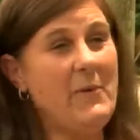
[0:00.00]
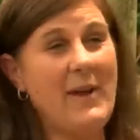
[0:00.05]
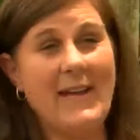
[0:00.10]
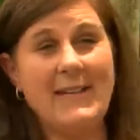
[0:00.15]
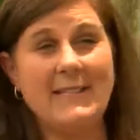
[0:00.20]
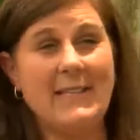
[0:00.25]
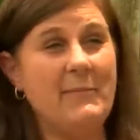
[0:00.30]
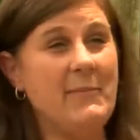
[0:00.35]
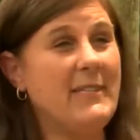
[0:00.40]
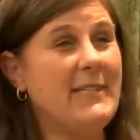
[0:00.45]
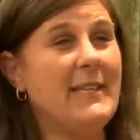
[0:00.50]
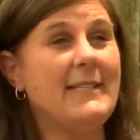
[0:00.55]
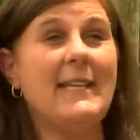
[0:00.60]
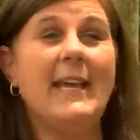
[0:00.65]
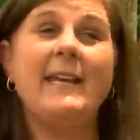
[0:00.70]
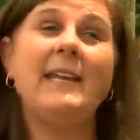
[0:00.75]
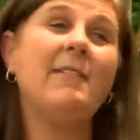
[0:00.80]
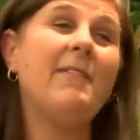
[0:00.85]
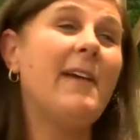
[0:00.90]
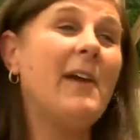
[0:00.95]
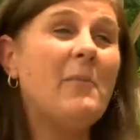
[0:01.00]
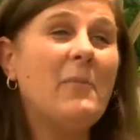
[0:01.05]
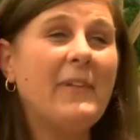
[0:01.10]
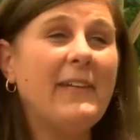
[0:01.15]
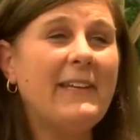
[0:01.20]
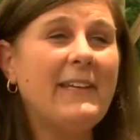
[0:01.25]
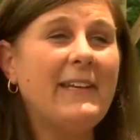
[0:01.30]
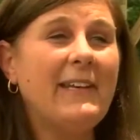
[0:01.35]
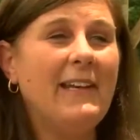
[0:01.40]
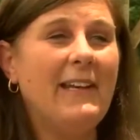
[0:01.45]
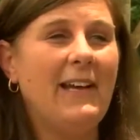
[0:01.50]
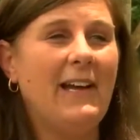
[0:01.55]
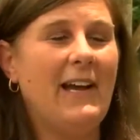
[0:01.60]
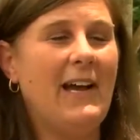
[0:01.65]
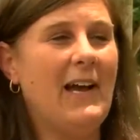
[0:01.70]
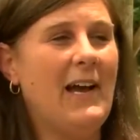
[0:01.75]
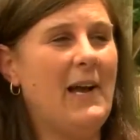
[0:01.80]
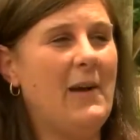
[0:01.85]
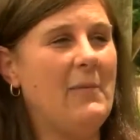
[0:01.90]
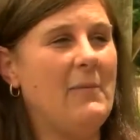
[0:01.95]
you ask him, he says any family.
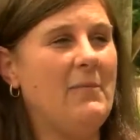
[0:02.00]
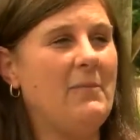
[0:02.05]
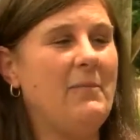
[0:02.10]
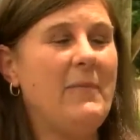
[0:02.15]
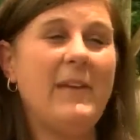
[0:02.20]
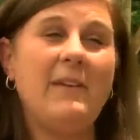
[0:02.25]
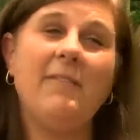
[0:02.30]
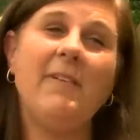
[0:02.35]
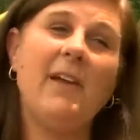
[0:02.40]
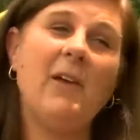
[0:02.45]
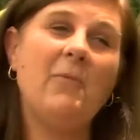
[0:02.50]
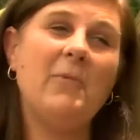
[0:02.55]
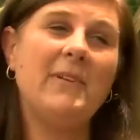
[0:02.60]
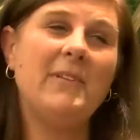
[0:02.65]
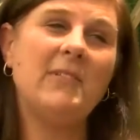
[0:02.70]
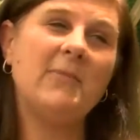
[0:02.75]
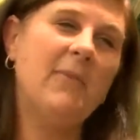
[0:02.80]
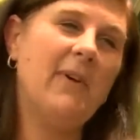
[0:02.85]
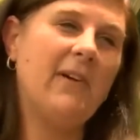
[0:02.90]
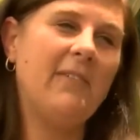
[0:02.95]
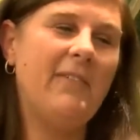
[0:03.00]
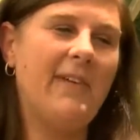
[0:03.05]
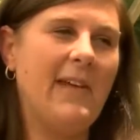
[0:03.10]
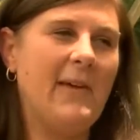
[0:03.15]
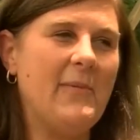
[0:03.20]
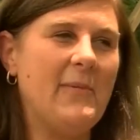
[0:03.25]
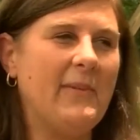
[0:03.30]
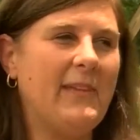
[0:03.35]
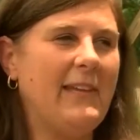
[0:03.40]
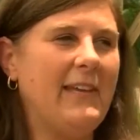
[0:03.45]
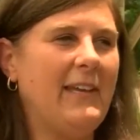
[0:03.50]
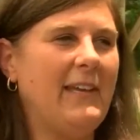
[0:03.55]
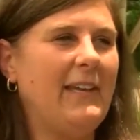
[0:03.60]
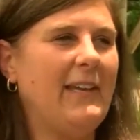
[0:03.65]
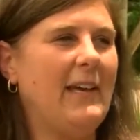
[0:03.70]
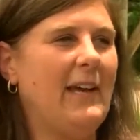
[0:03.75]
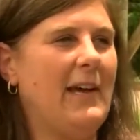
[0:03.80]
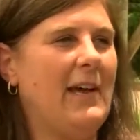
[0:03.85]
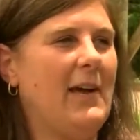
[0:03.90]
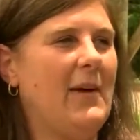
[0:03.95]
Um, big family, small
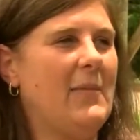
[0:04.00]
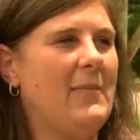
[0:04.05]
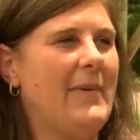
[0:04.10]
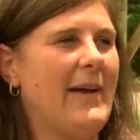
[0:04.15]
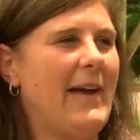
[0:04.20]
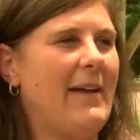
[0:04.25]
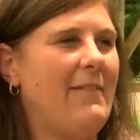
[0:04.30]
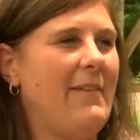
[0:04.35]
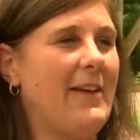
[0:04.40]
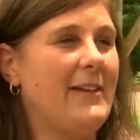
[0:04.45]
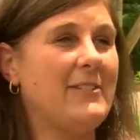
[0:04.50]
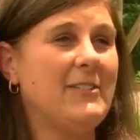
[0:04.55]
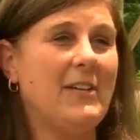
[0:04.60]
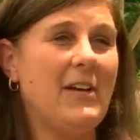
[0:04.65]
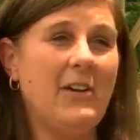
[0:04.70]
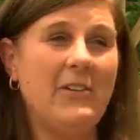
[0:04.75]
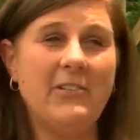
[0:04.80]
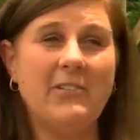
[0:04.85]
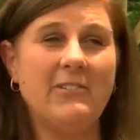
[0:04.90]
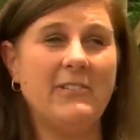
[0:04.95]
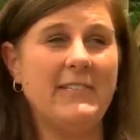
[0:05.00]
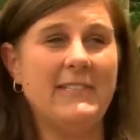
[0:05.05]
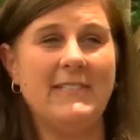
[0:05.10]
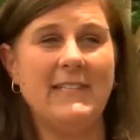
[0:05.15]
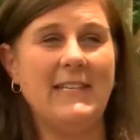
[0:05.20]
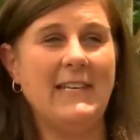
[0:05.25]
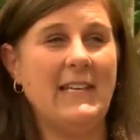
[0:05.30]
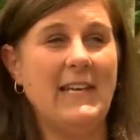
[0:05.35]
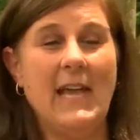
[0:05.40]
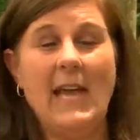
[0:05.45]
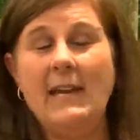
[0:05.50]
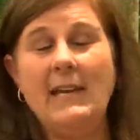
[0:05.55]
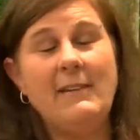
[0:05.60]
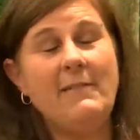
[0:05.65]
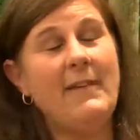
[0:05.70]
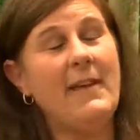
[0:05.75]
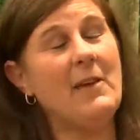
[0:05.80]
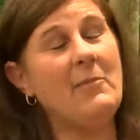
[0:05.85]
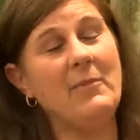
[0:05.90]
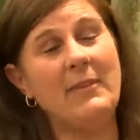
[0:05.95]
family. Um, I've asked country, city, any
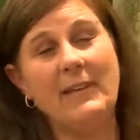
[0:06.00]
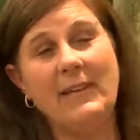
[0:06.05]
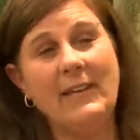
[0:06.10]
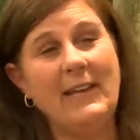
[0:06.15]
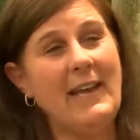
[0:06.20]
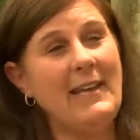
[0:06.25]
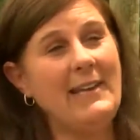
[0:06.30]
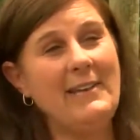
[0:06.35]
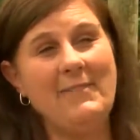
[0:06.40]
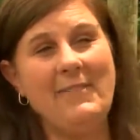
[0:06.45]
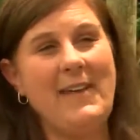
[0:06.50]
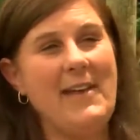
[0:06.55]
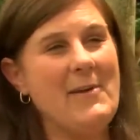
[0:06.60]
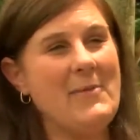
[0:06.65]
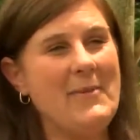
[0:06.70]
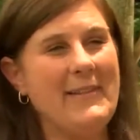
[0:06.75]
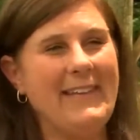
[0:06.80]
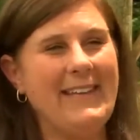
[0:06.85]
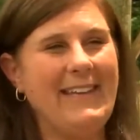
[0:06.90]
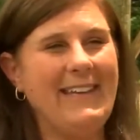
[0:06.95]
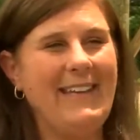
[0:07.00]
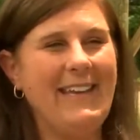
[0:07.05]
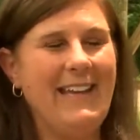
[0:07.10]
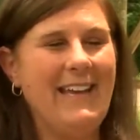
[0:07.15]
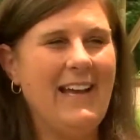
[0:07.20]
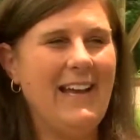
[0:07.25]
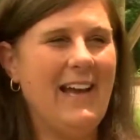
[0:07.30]
family, any family.